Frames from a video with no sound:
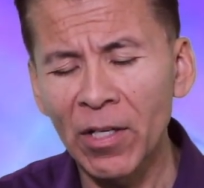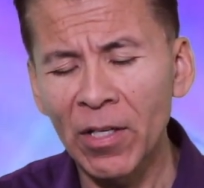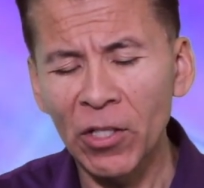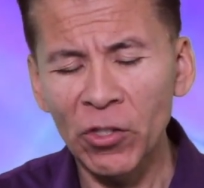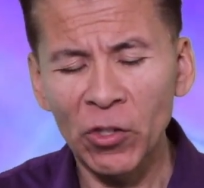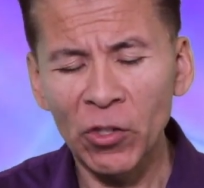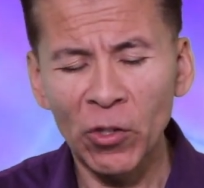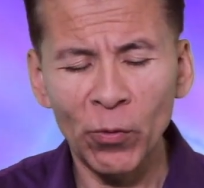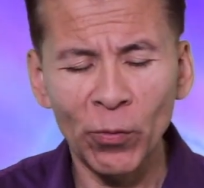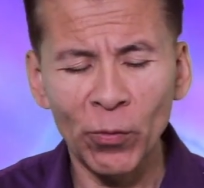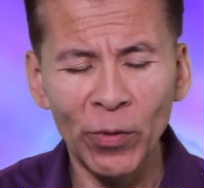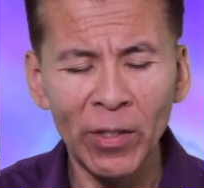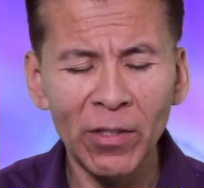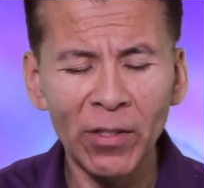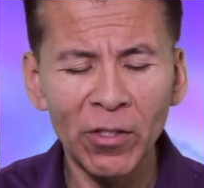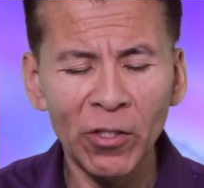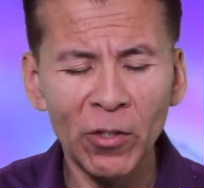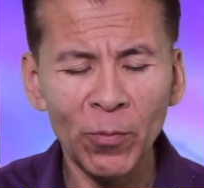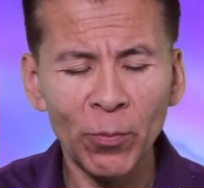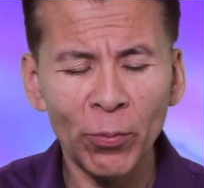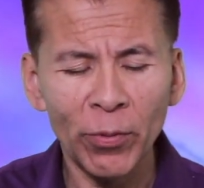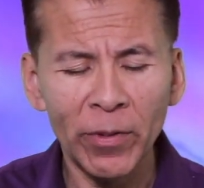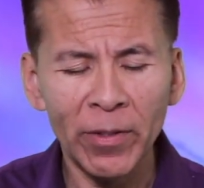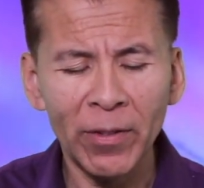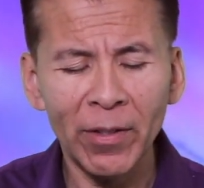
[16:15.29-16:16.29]
As you read
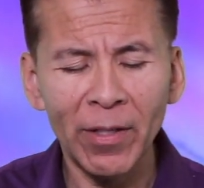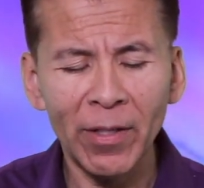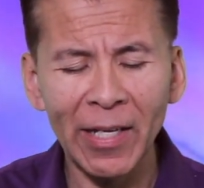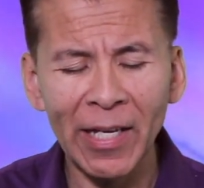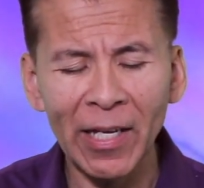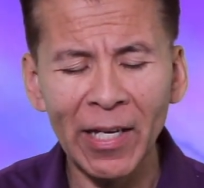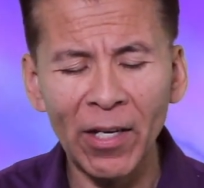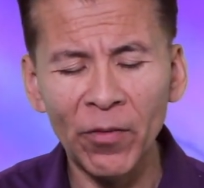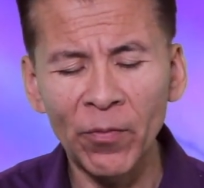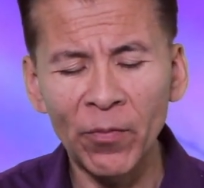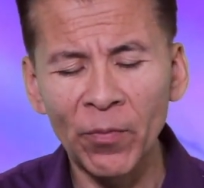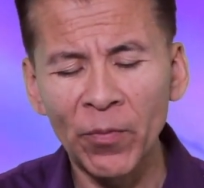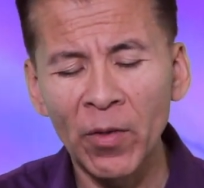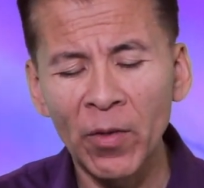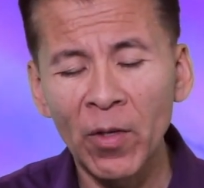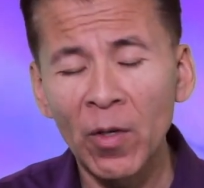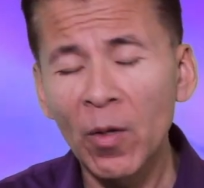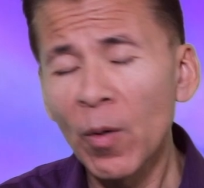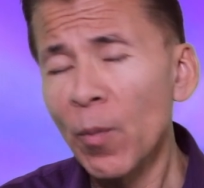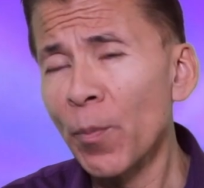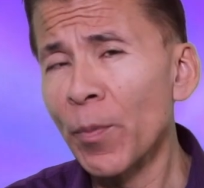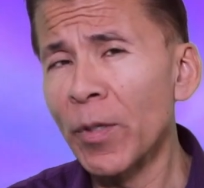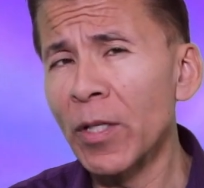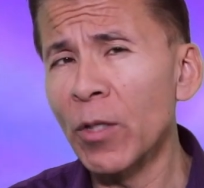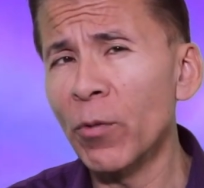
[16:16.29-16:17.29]
this prayer aloud,
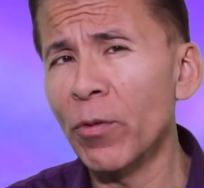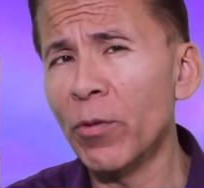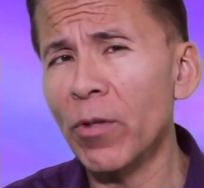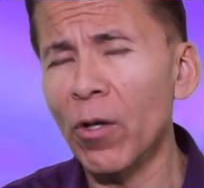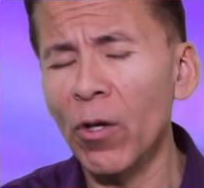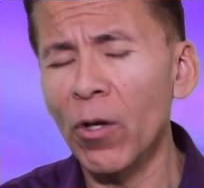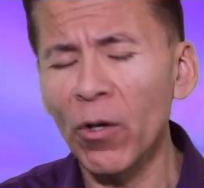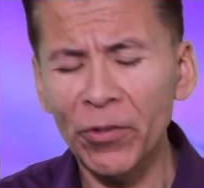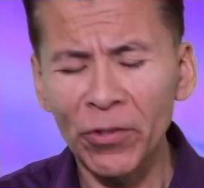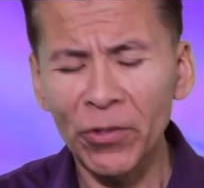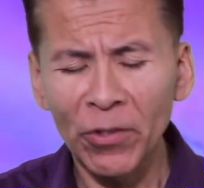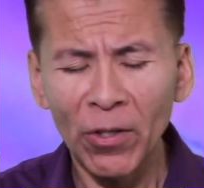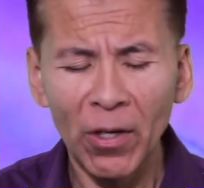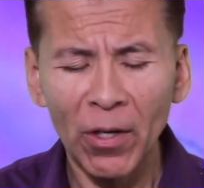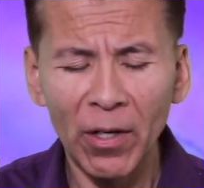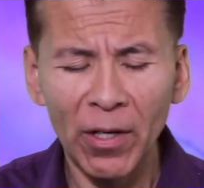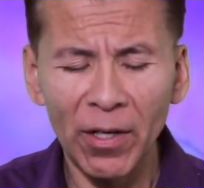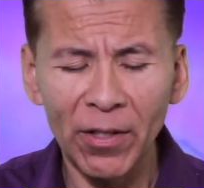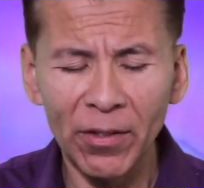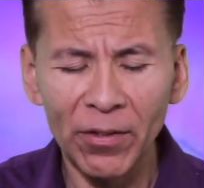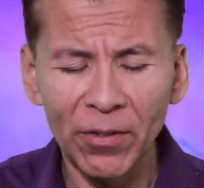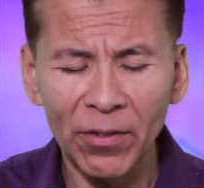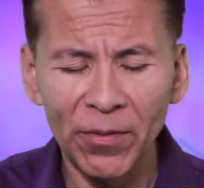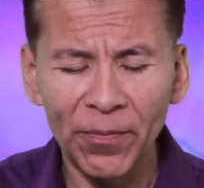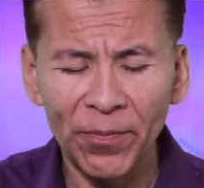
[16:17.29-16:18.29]
mean it with all your
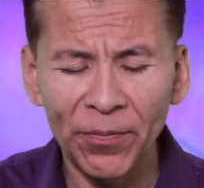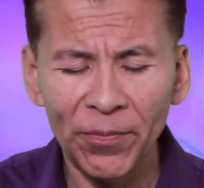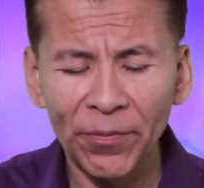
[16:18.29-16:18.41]
heart.